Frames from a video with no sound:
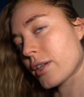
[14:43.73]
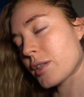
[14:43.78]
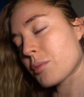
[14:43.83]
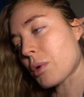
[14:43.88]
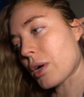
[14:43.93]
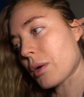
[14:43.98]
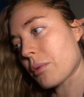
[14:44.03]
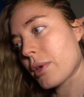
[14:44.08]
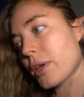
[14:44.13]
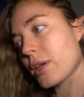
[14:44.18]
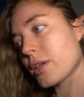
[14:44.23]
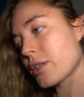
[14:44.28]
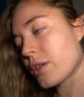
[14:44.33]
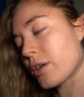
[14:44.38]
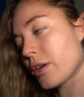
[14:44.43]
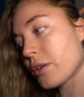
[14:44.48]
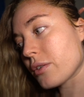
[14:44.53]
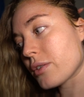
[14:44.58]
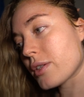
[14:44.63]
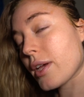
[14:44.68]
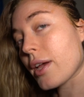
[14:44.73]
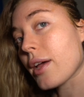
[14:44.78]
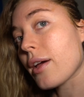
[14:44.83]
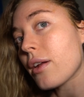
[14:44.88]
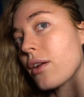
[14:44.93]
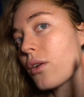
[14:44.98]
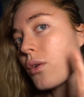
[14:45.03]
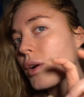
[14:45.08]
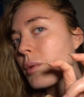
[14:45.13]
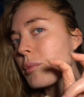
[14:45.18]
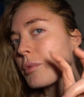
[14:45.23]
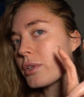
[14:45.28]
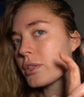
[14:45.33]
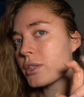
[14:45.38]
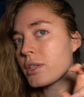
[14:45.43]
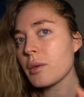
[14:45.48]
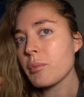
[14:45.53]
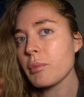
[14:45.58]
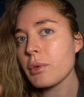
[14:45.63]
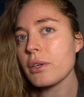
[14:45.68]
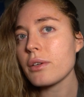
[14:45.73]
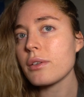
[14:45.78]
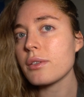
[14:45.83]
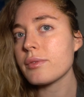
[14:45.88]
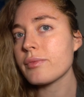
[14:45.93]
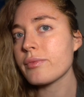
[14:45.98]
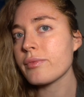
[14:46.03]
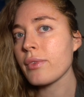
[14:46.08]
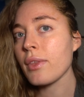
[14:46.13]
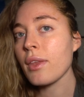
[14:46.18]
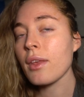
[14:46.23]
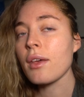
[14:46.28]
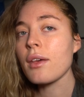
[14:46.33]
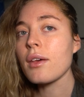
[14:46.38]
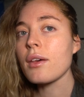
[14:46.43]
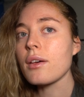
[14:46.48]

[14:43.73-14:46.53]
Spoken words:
it's probably because you're using a normal shampoo.